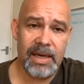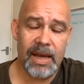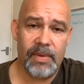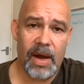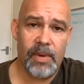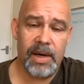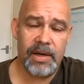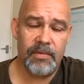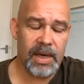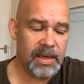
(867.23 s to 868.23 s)
nail that one. I
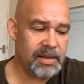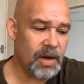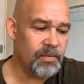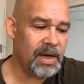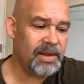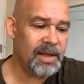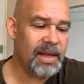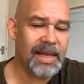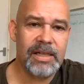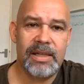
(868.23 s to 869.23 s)
don't really think
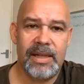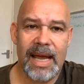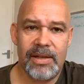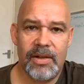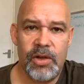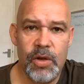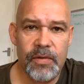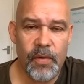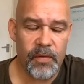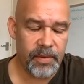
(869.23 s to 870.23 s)
that that's that
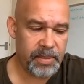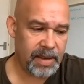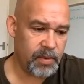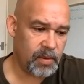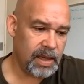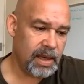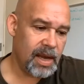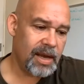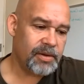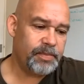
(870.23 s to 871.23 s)
useful for people.
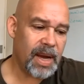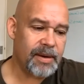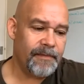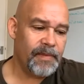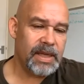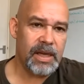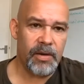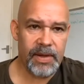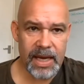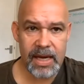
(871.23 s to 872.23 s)
But
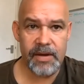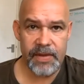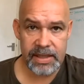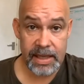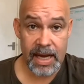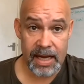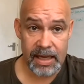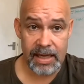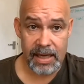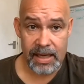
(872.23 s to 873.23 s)
at the end of the
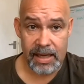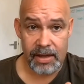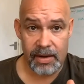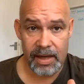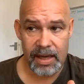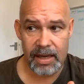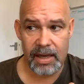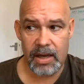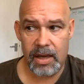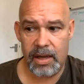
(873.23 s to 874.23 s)
day,
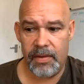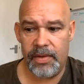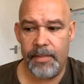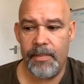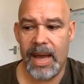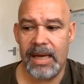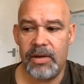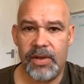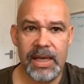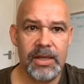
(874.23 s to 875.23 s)
the
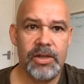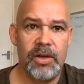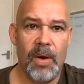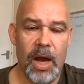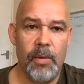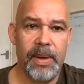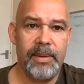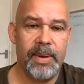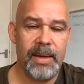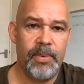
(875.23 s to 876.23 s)
main thing is that you're
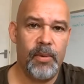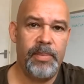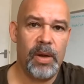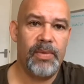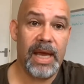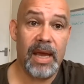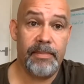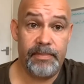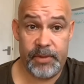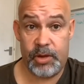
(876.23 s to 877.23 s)
helping people
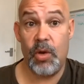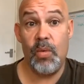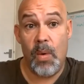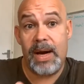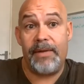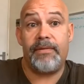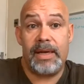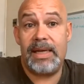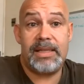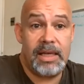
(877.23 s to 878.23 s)
do
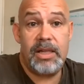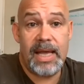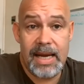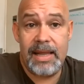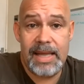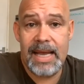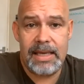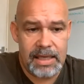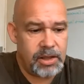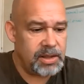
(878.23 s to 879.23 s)
whatever it is in their
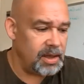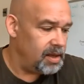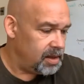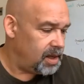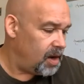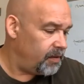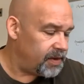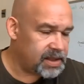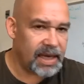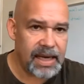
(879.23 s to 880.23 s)
niche.
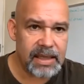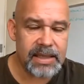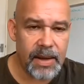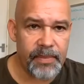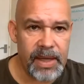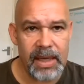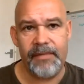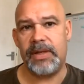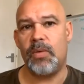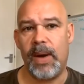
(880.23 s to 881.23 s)
If it's selling something,
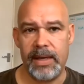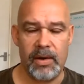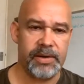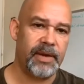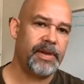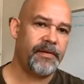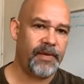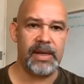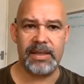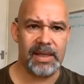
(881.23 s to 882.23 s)
if it's weight loss, if it's
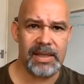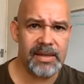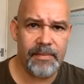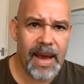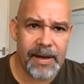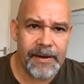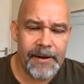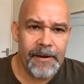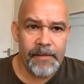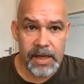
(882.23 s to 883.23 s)
fitness, it doesn't matter.